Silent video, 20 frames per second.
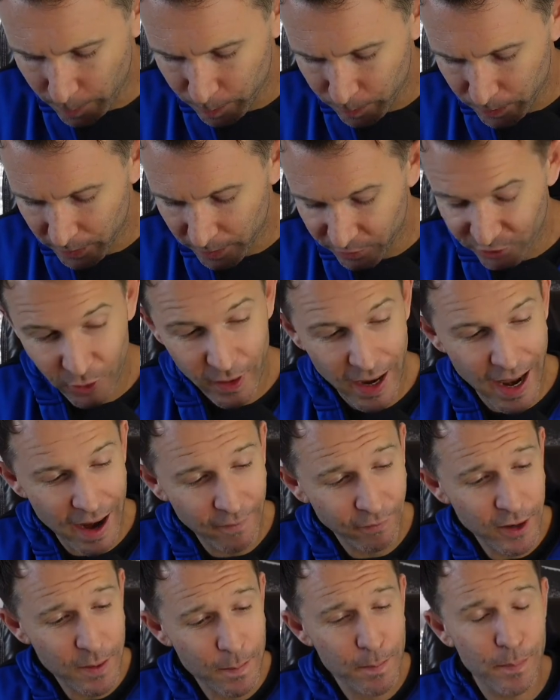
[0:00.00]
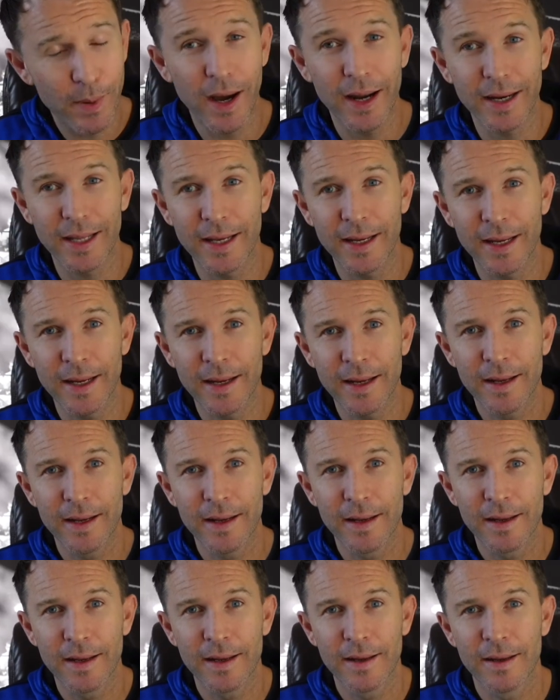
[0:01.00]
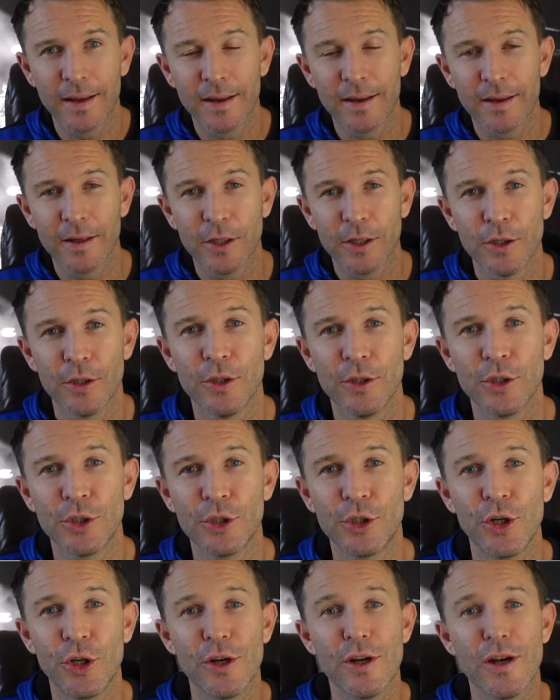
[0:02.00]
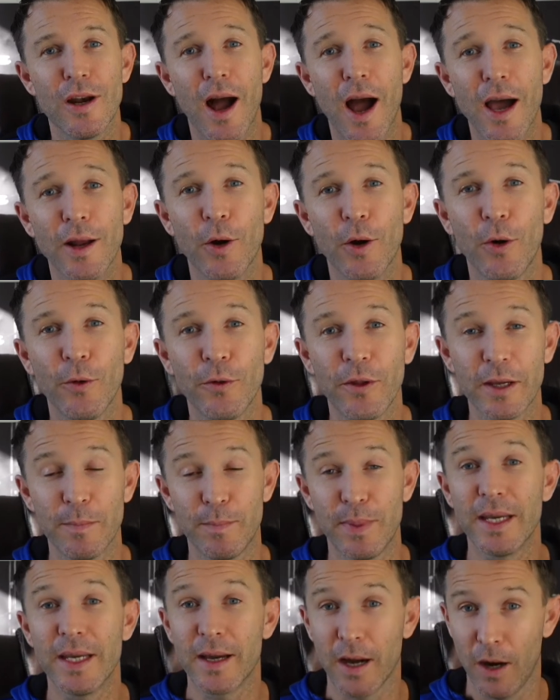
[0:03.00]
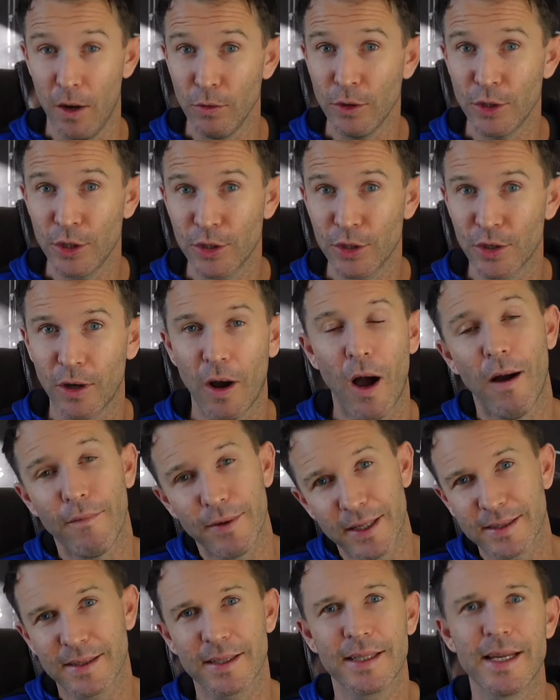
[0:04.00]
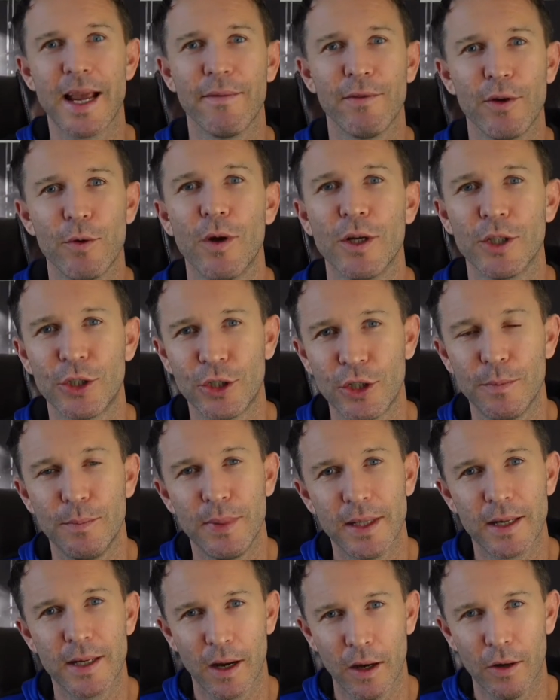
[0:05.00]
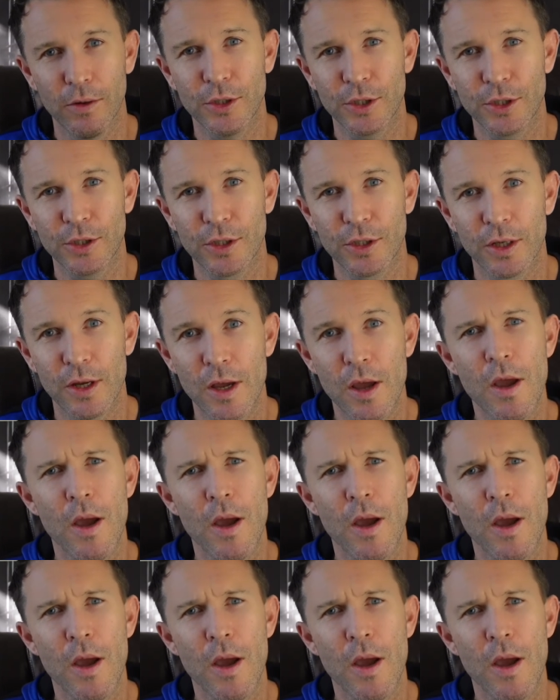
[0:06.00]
So everybody should not only be coached, obviously everyone should be coached,